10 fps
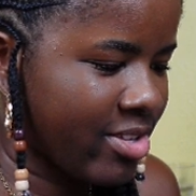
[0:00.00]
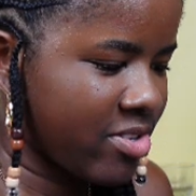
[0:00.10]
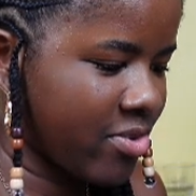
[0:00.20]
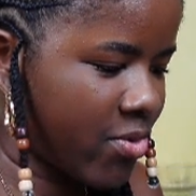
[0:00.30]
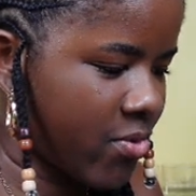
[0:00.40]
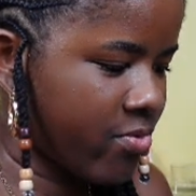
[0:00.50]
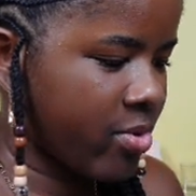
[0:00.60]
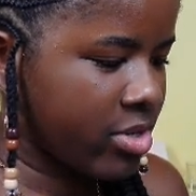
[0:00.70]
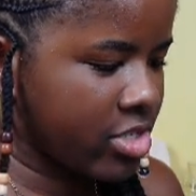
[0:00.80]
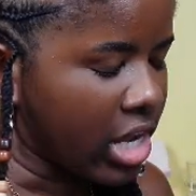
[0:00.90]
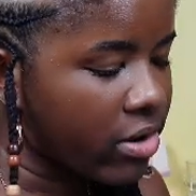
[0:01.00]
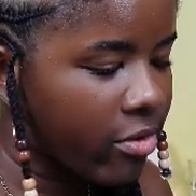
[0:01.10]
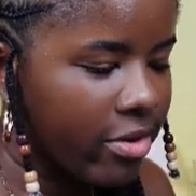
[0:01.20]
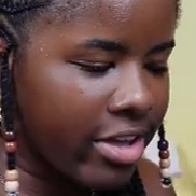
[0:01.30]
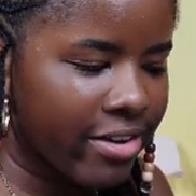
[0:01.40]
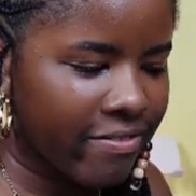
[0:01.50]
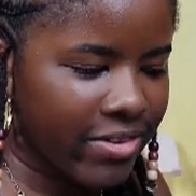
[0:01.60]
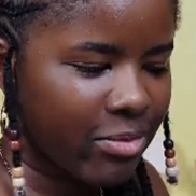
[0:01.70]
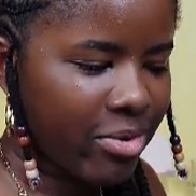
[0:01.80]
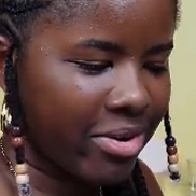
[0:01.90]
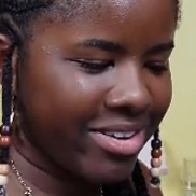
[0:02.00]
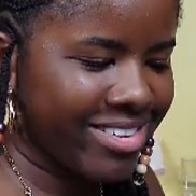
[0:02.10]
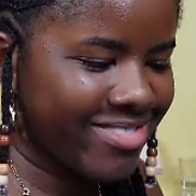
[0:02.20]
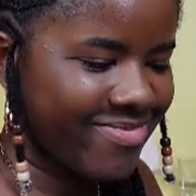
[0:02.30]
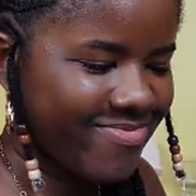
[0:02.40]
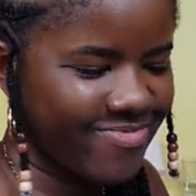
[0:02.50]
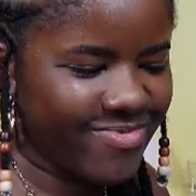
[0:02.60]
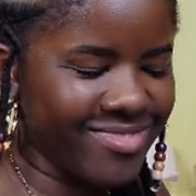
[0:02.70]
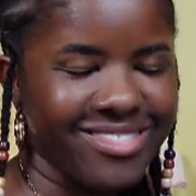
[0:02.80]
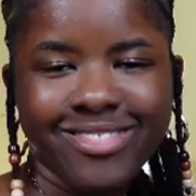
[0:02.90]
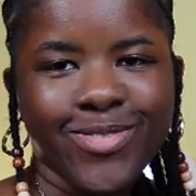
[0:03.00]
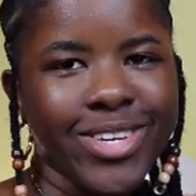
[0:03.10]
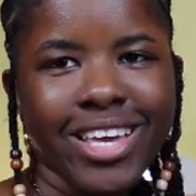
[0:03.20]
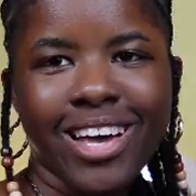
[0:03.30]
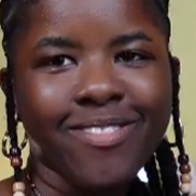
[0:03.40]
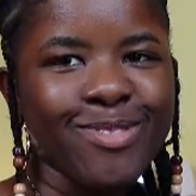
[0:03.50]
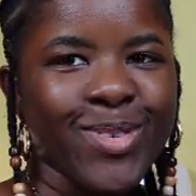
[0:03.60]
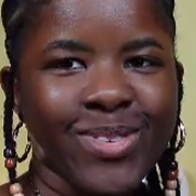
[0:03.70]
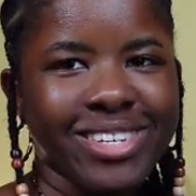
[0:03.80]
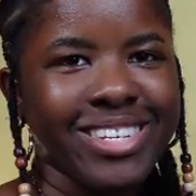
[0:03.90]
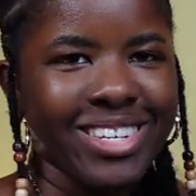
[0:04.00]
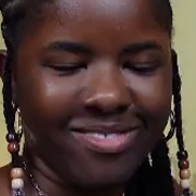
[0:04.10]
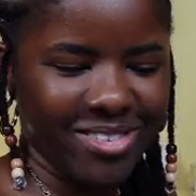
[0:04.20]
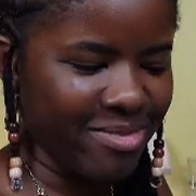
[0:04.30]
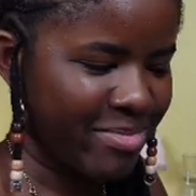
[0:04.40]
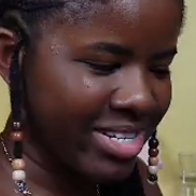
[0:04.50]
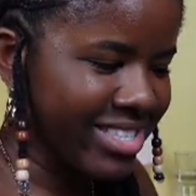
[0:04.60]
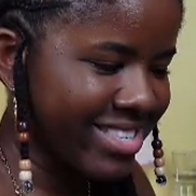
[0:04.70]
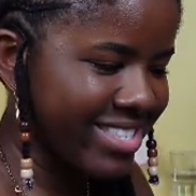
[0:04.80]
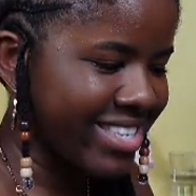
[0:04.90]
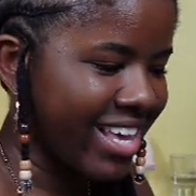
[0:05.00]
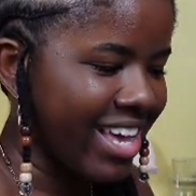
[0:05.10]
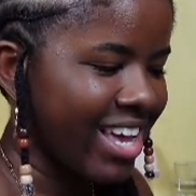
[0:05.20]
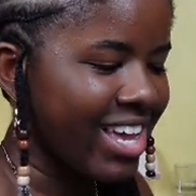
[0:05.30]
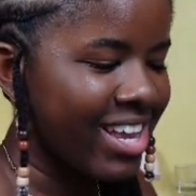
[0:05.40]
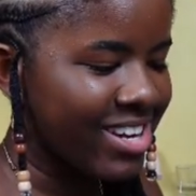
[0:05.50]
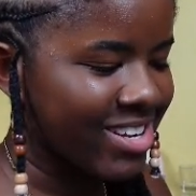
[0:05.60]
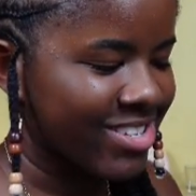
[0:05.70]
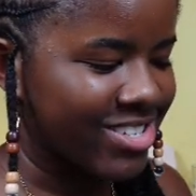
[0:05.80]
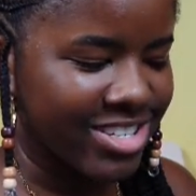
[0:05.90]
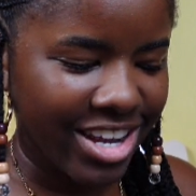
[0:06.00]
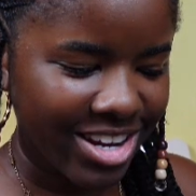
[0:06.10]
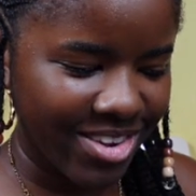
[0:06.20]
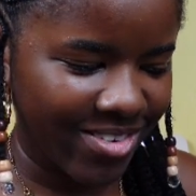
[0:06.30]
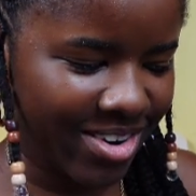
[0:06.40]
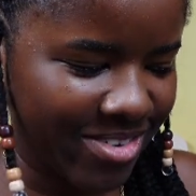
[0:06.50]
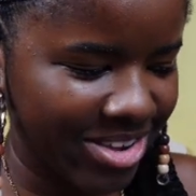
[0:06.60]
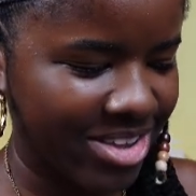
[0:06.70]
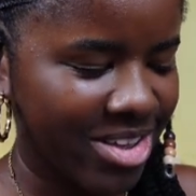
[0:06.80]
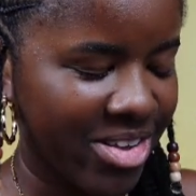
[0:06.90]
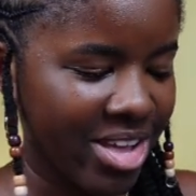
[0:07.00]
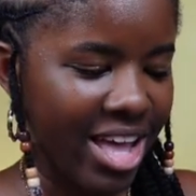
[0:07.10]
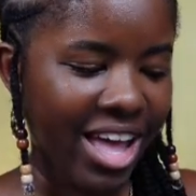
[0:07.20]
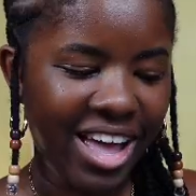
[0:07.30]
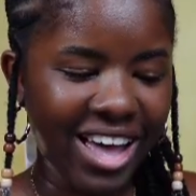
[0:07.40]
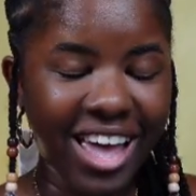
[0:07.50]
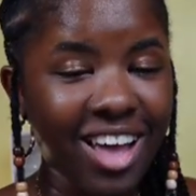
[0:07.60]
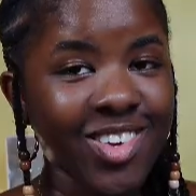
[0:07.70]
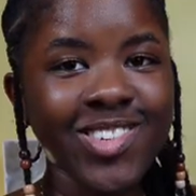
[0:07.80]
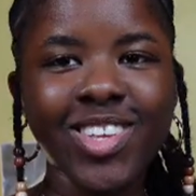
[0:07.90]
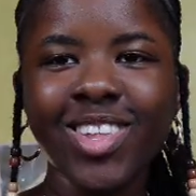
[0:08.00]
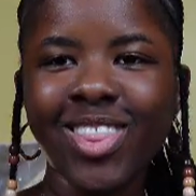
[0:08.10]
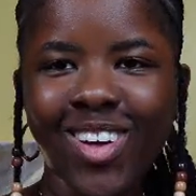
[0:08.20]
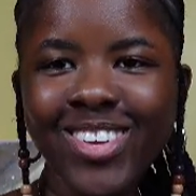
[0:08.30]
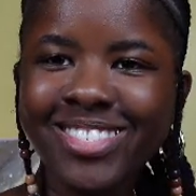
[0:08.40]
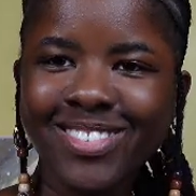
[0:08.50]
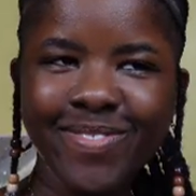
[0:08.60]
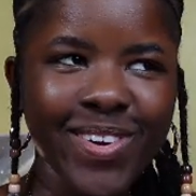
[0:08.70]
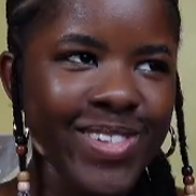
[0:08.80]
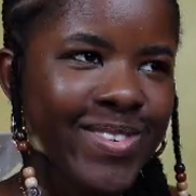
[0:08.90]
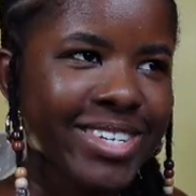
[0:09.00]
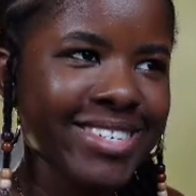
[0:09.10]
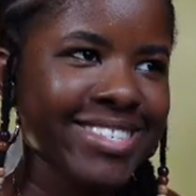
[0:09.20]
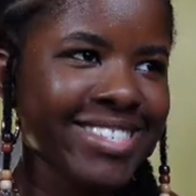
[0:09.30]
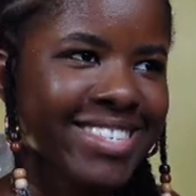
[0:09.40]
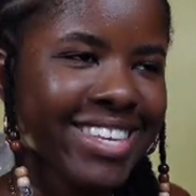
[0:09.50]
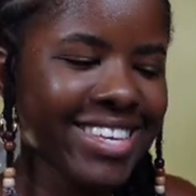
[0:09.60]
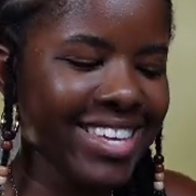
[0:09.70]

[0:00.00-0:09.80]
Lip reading: So for January and February, we have totally different months. In January, I actually lost followers,